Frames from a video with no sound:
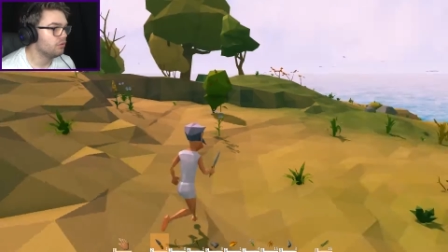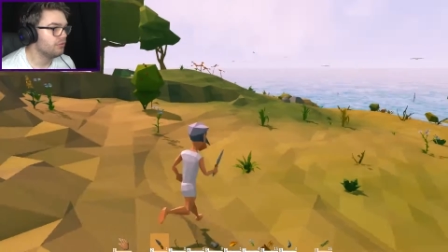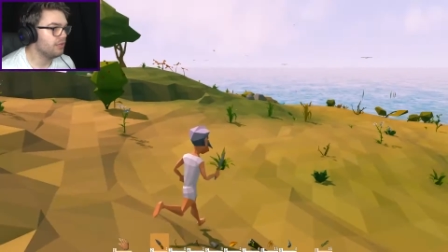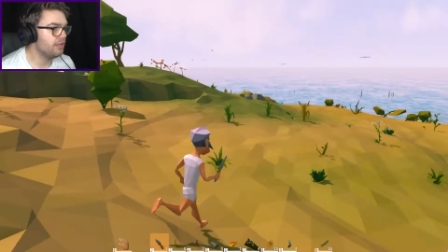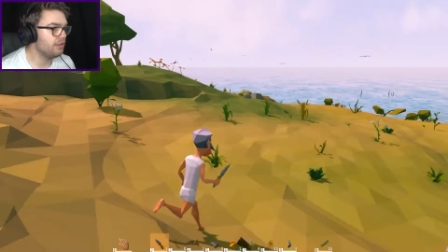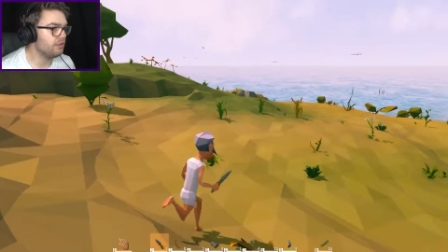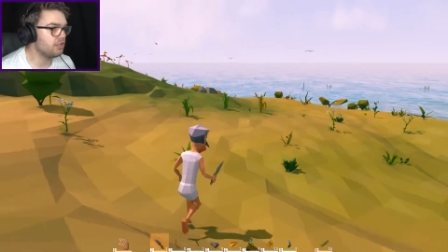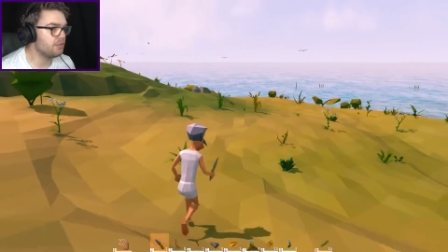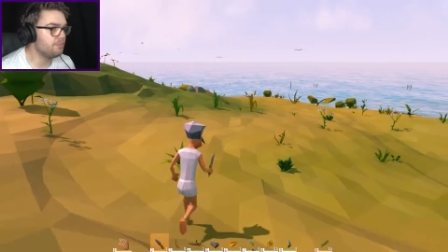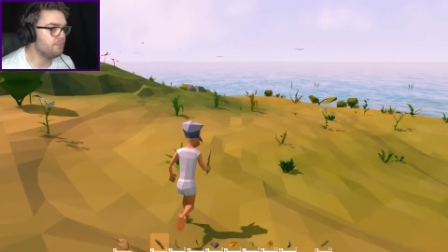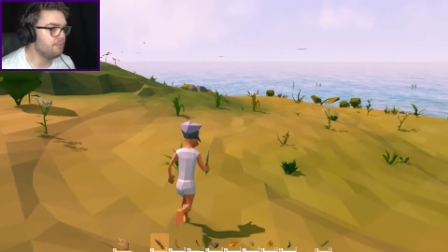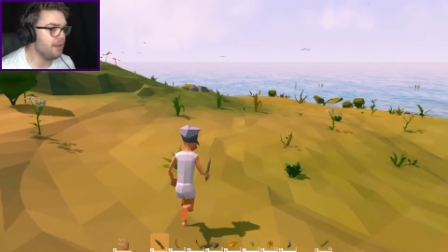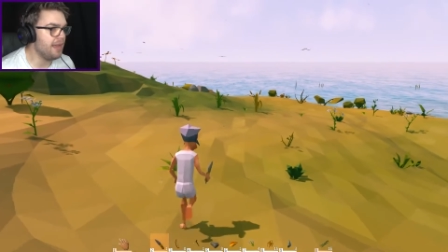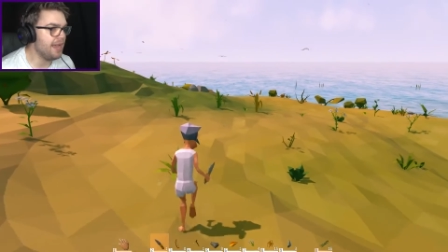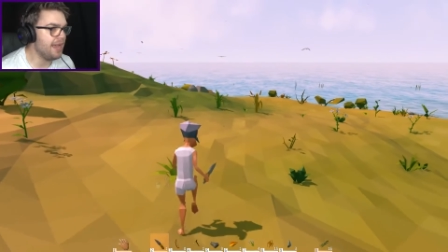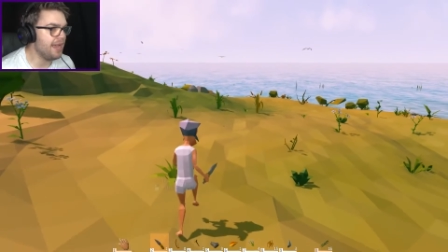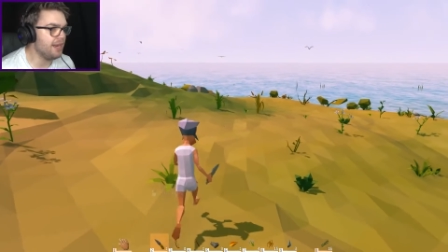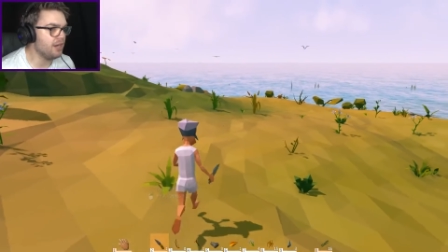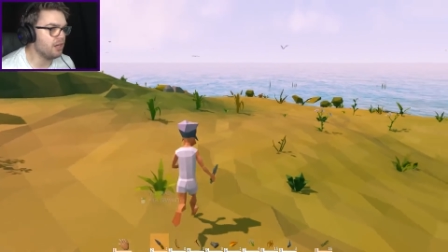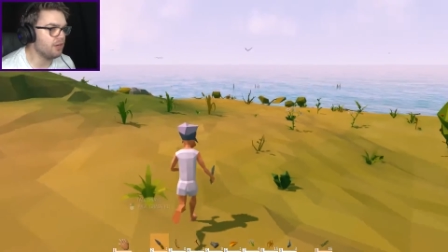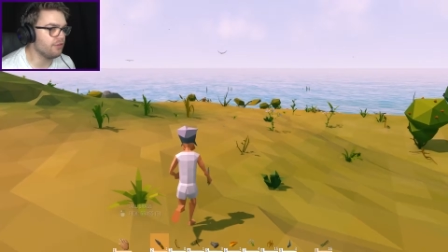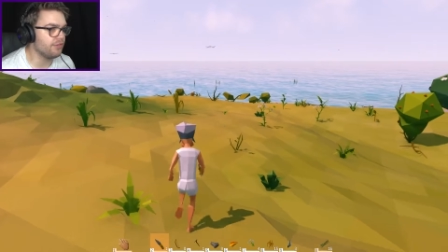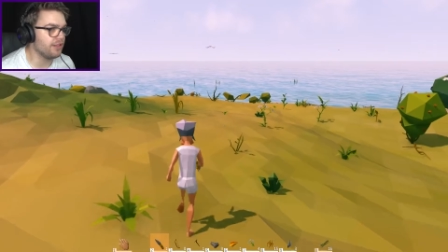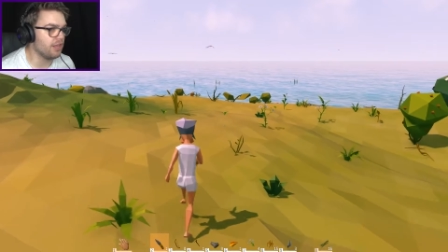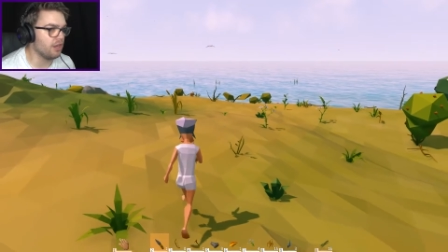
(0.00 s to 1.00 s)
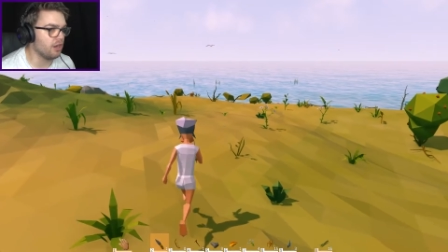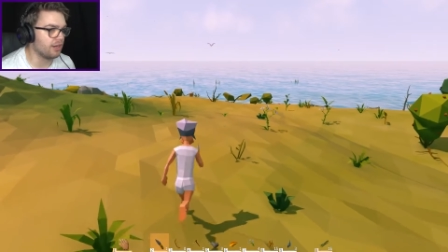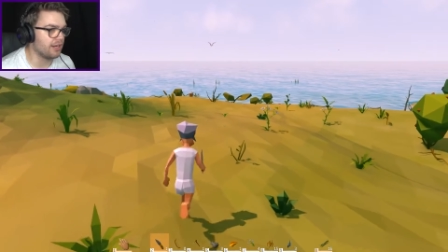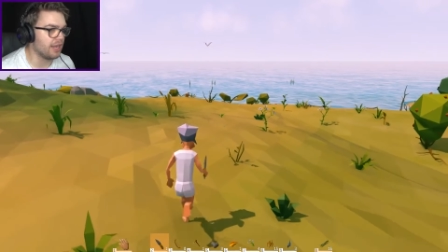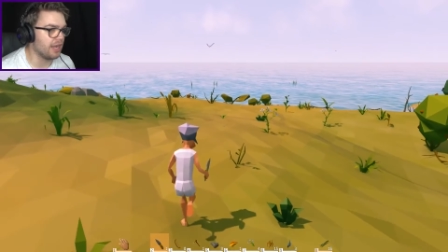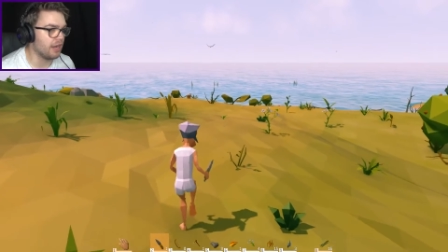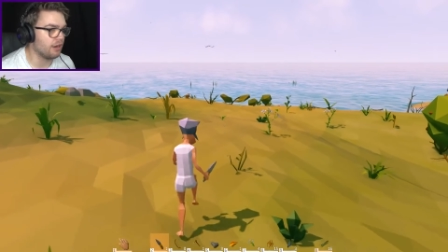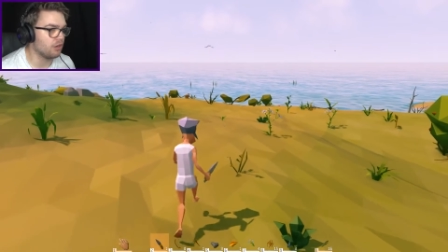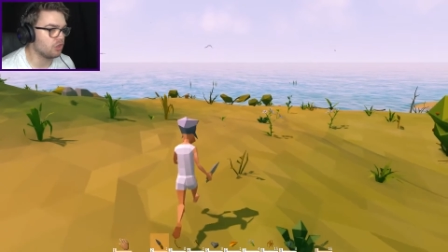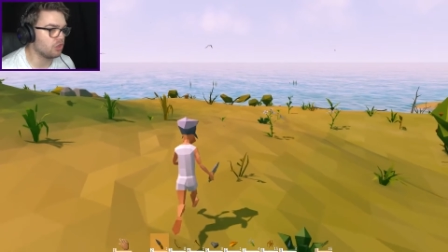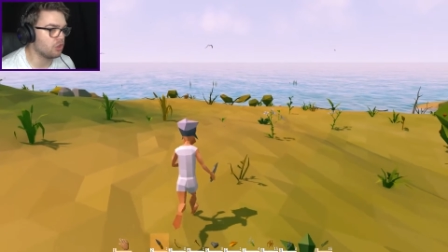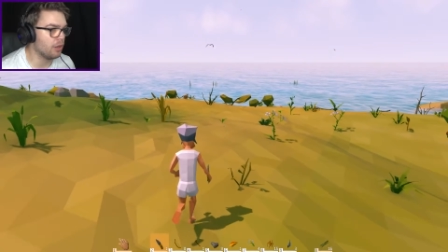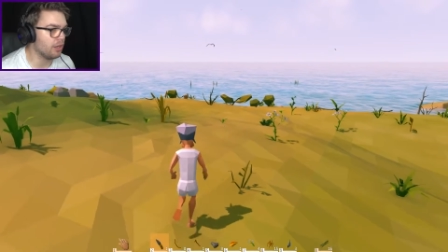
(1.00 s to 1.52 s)
That looks mad over there. Okay,
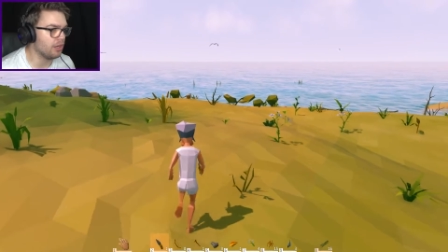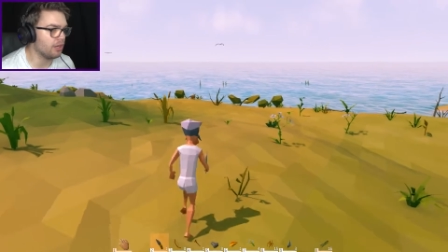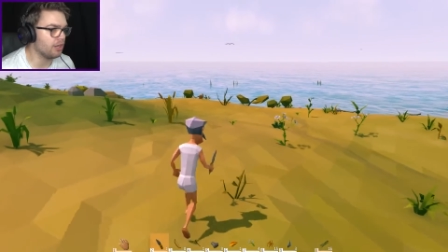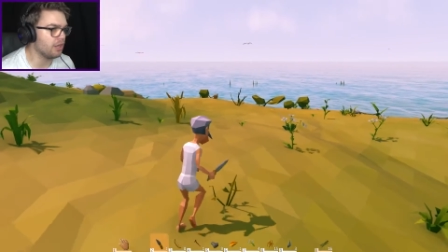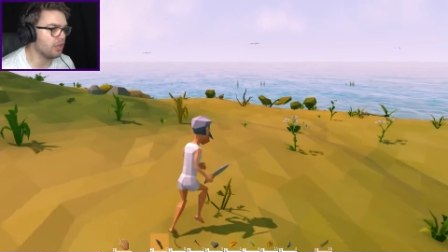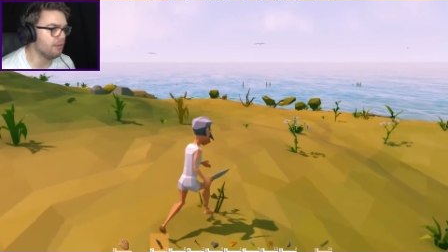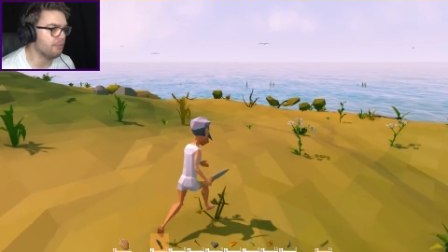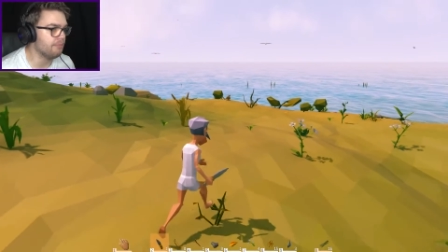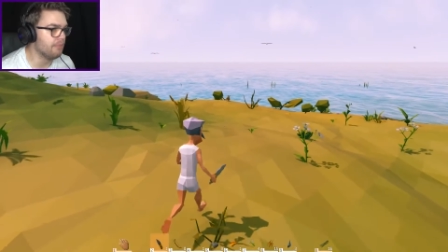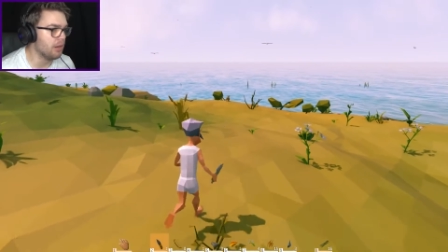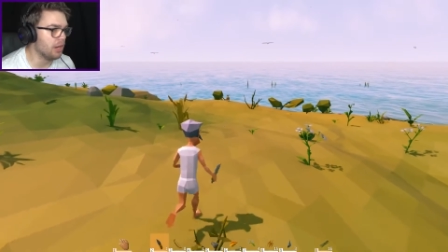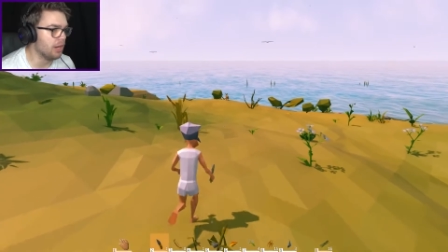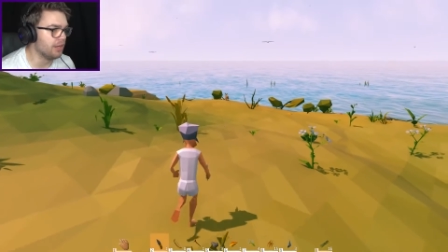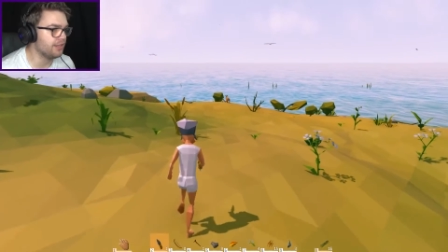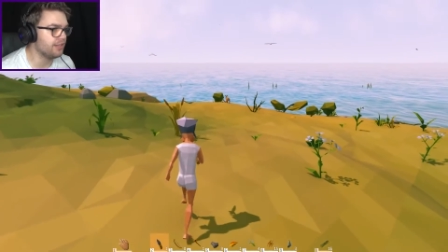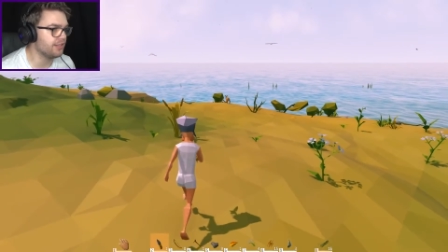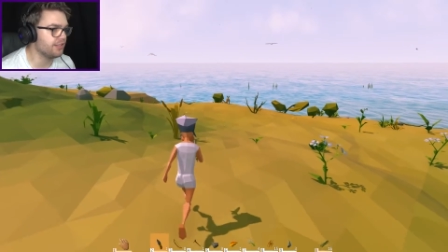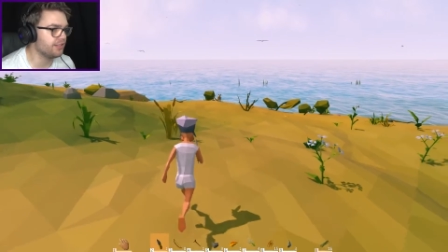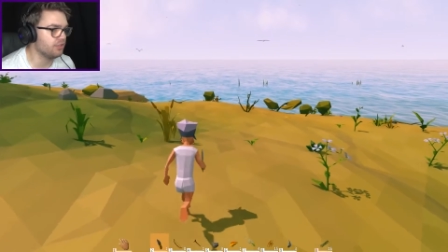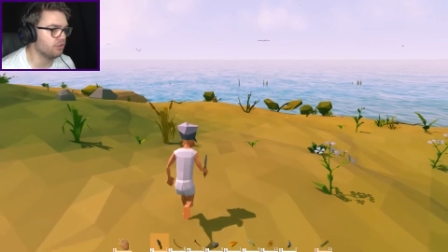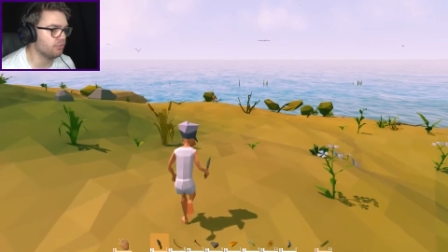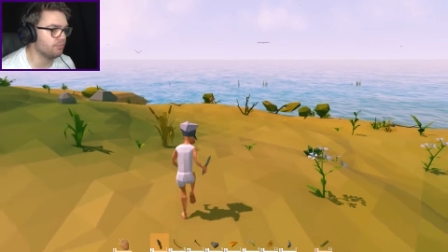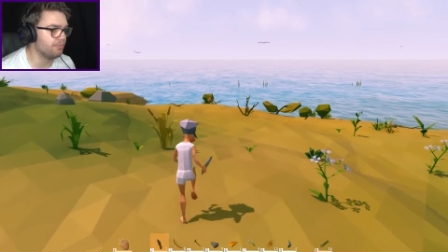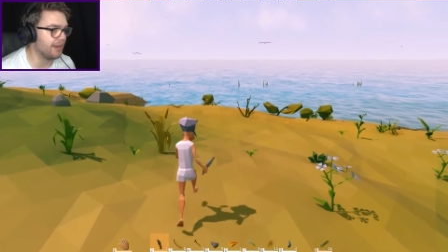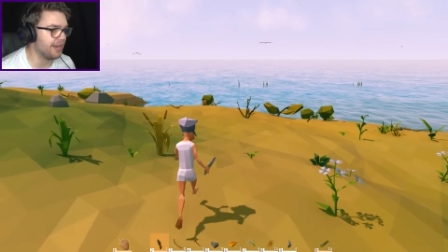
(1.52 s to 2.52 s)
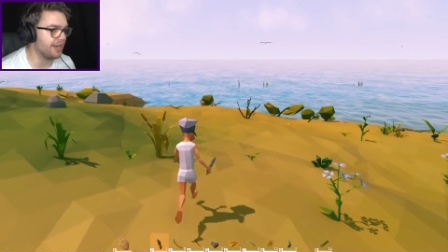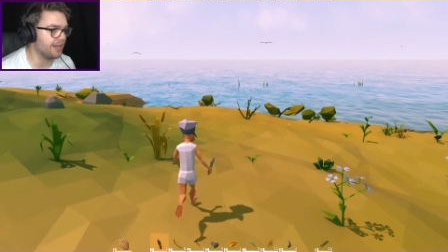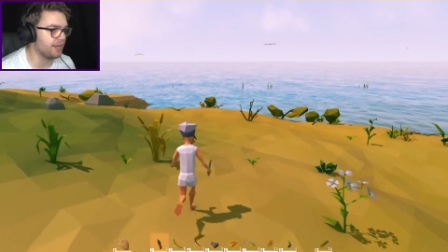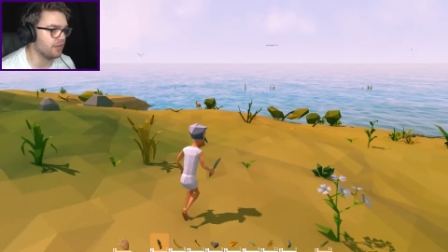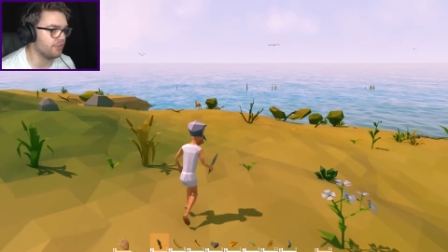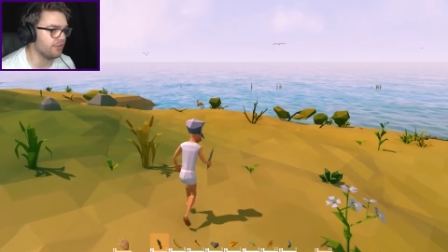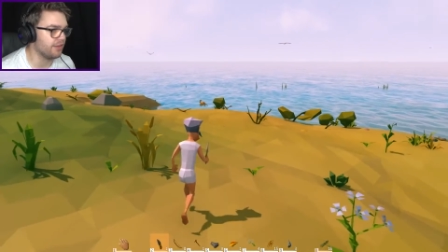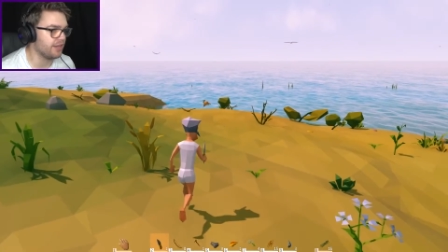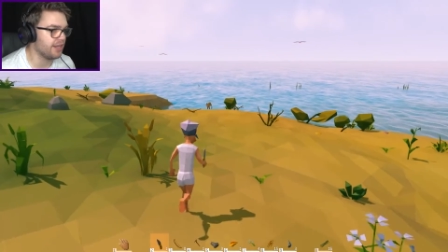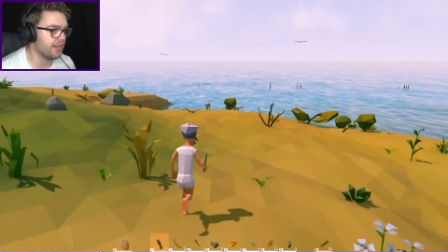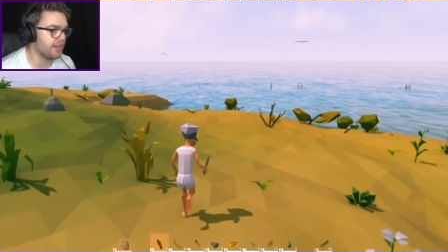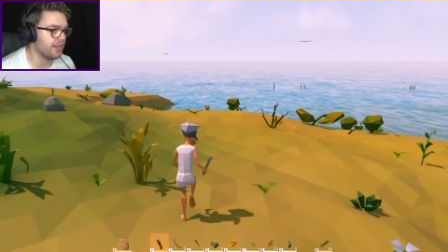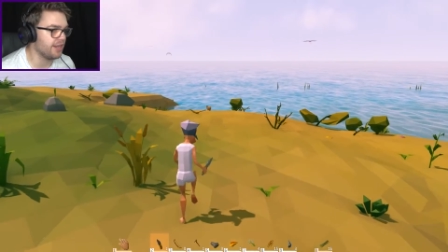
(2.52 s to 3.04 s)
I'm quickly gonna murder this little bunny
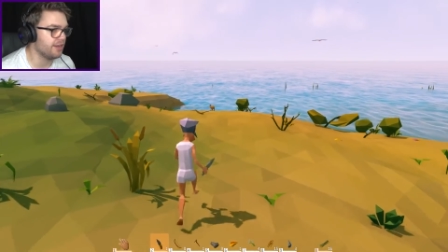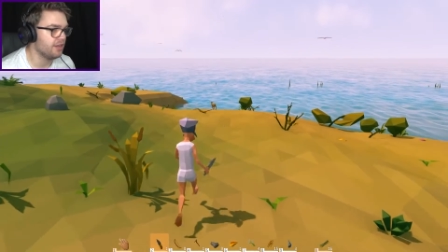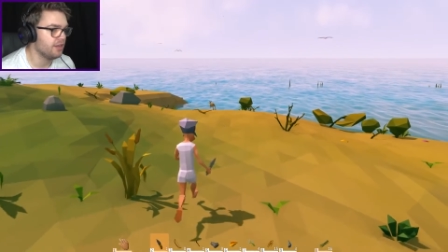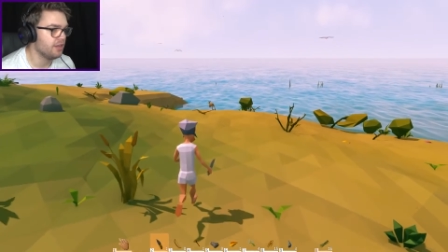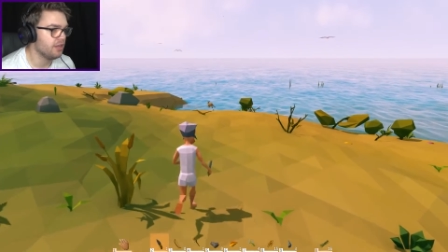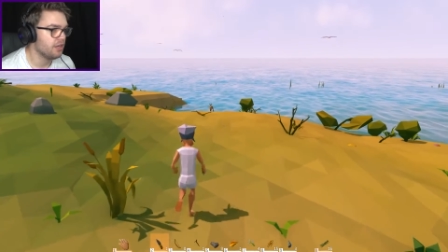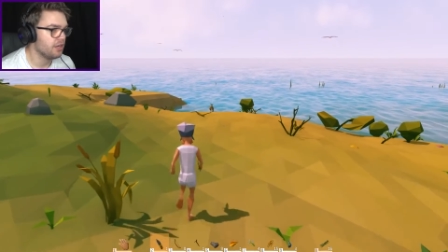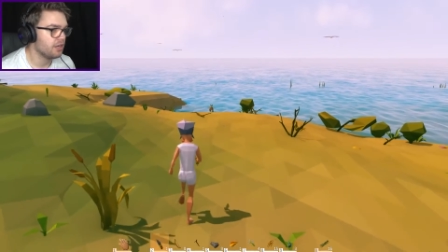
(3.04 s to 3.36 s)
over here,